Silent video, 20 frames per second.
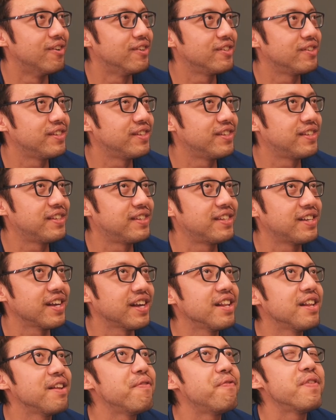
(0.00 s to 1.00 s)
a
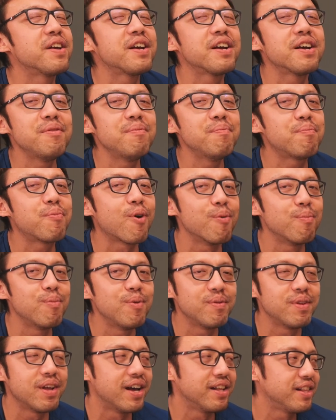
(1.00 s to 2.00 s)
significant
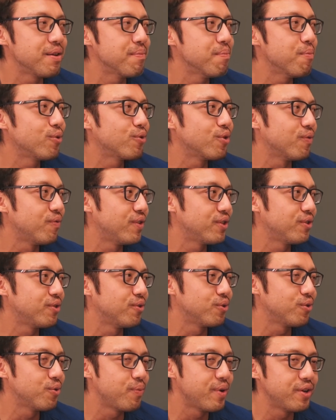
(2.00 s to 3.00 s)
problem that I think most of
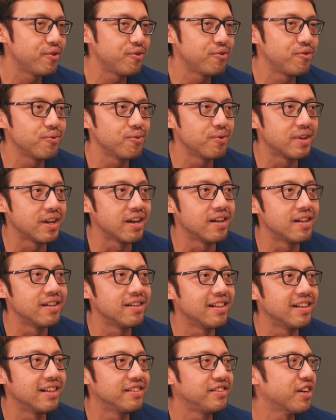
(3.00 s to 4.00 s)
us also went through.
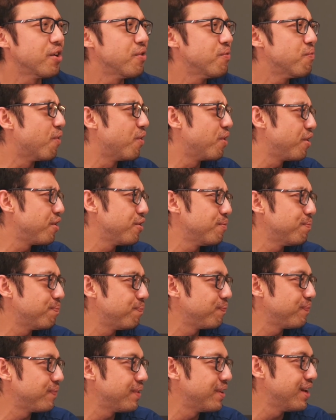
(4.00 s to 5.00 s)
Jump
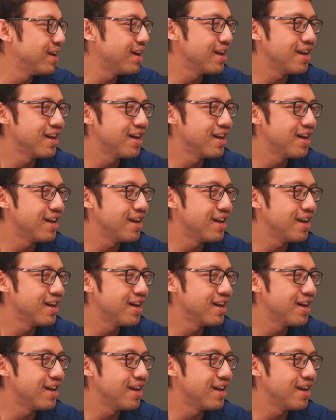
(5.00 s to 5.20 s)
volume,